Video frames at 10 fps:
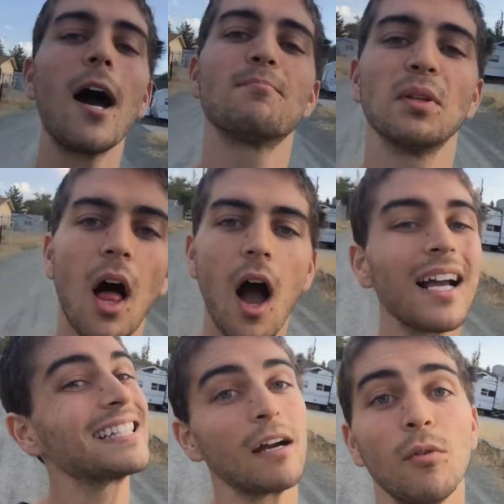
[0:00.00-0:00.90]
got
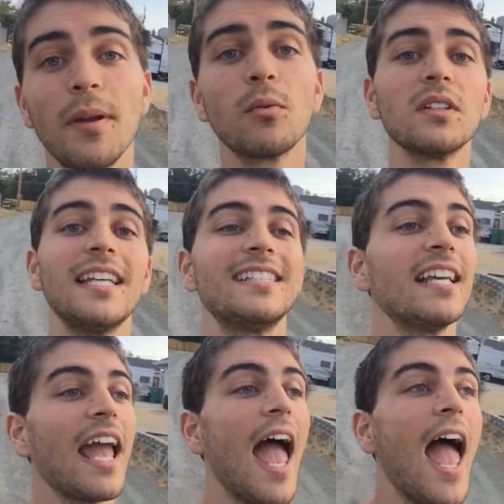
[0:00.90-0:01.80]
blogs that we'll be
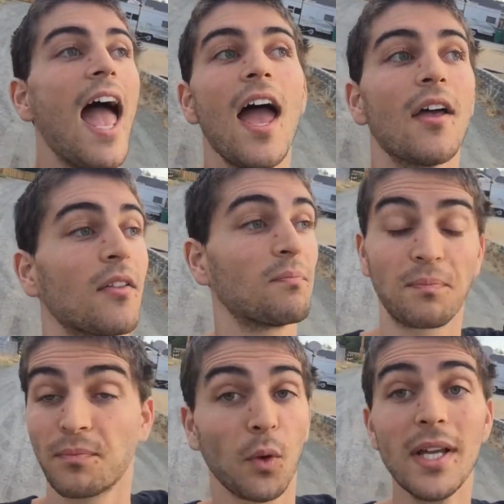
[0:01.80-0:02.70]
releasing
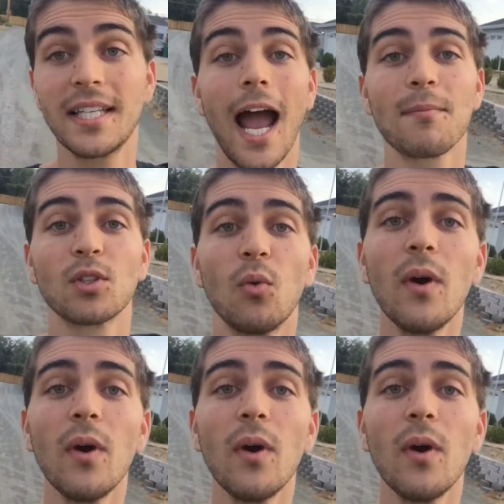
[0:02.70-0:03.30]
3 times a